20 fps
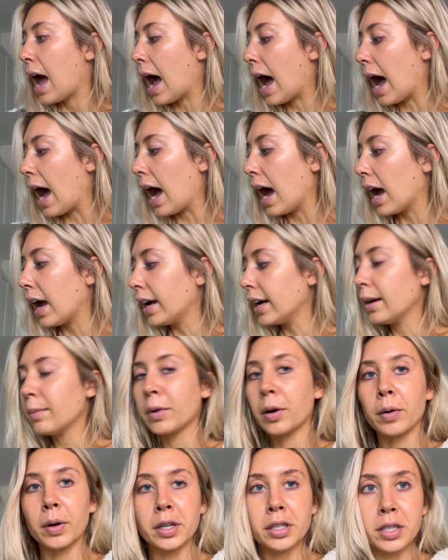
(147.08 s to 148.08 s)
I am
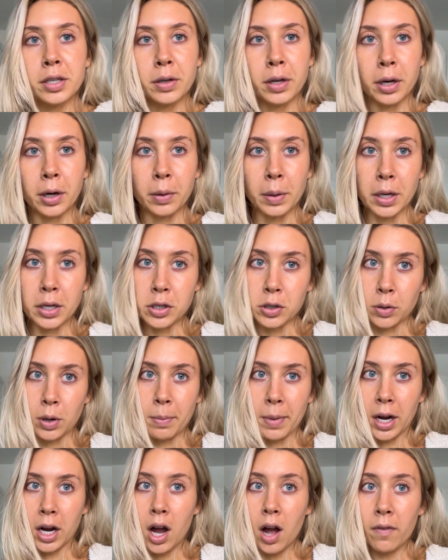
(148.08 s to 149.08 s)
going to go enjoy
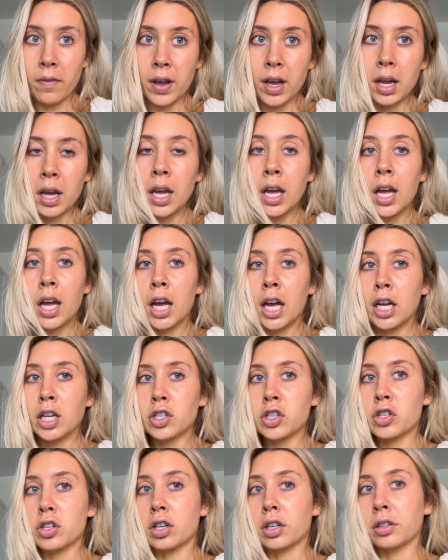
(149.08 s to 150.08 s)
my coffee and
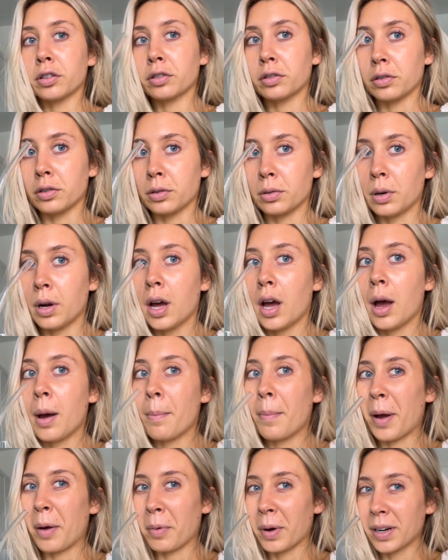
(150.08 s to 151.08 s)
struggle through
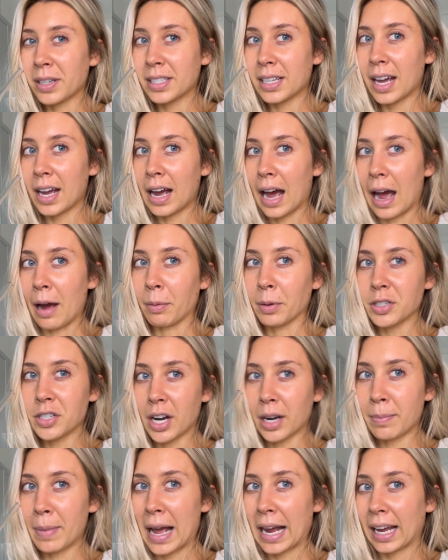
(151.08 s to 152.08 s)
my work day. I will
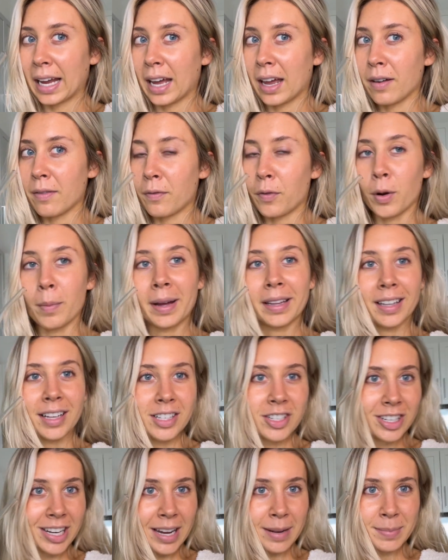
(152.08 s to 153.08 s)
check back in for my lunchtime